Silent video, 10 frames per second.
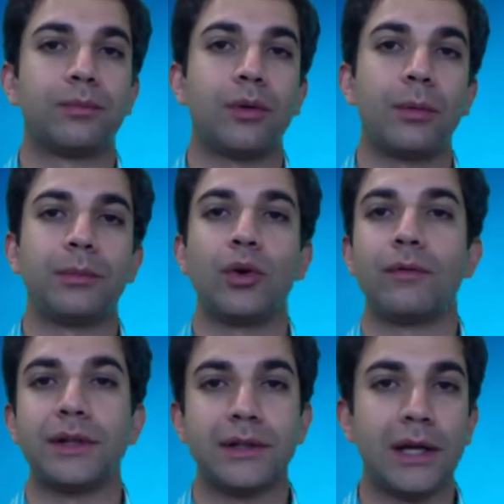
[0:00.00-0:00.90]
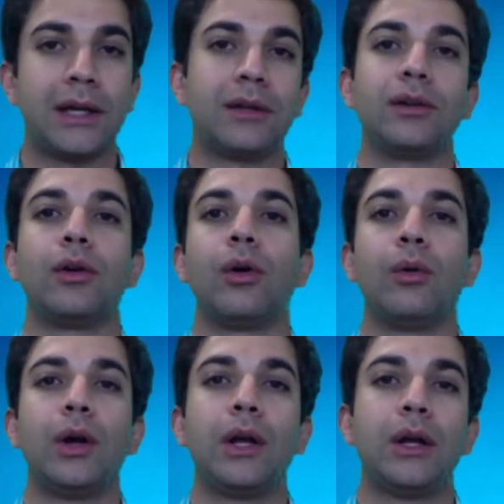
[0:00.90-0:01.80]
probably over a decade
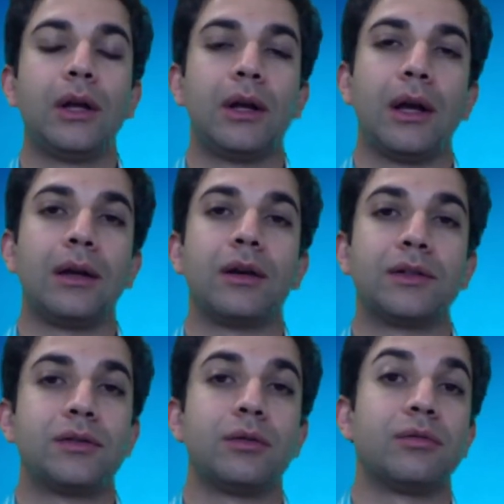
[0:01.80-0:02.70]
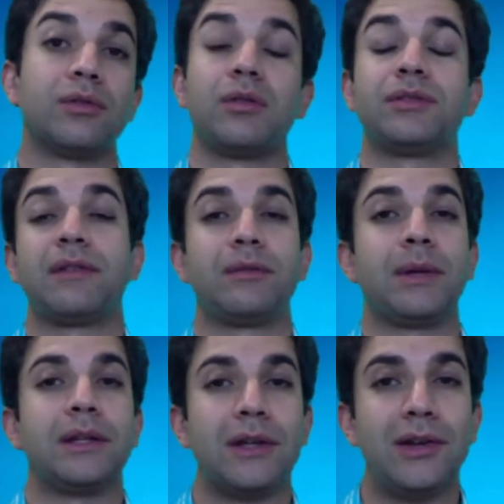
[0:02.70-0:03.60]
ago, and I saw the results after
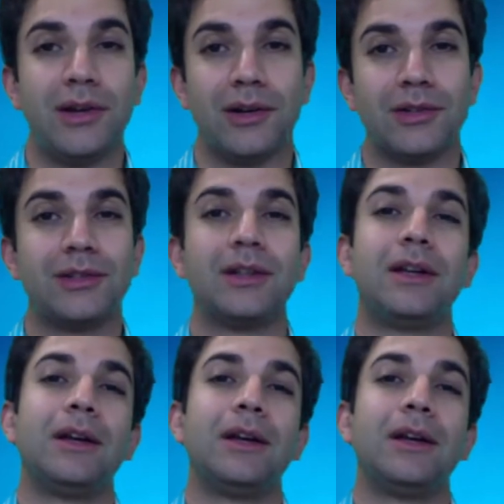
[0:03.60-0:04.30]
many years.